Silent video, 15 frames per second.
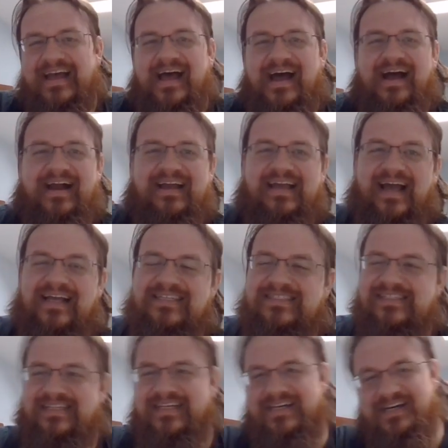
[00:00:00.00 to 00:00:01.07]
all right, guys,
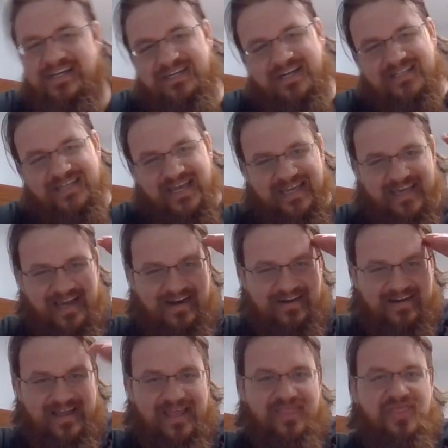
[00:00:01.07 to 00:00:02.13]
Y'all take
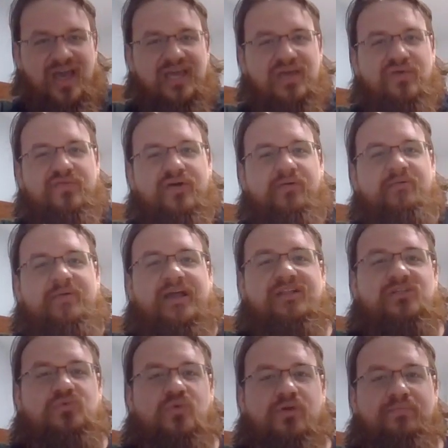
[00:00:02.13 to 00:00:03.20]
care, and thank you for illuminating
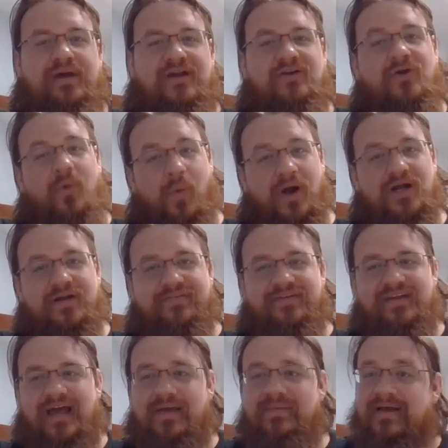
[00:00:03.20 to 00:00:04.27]
this world better, one kerf at a
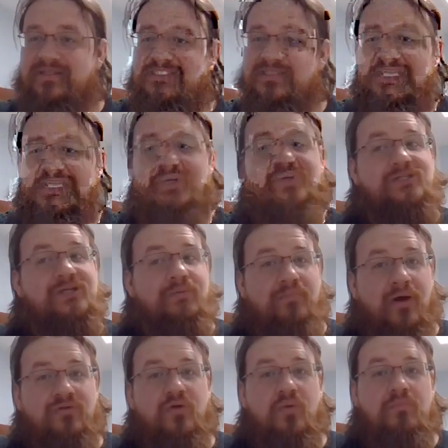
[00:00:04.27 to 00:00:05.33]
time. I'll see you
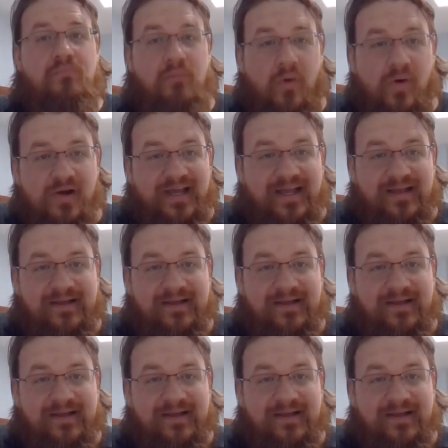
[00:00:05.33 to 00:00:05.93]
tomorrow morning.